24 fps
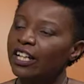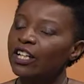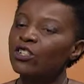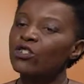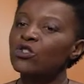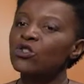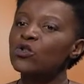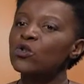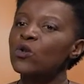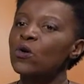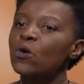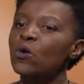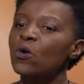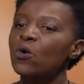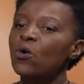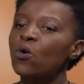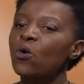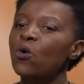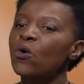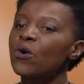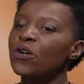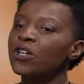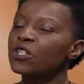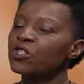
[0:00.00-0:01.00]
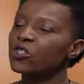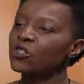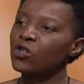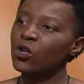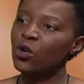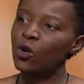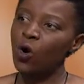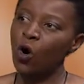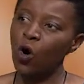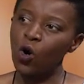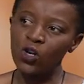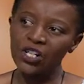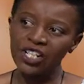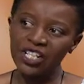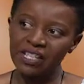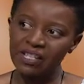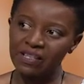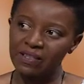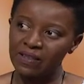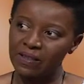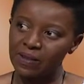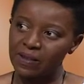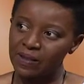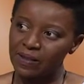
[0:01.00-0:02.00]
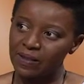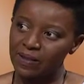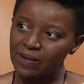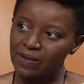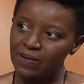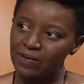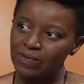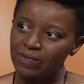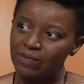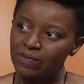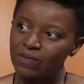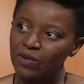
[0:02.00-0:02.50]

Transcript: And so, who is your audience?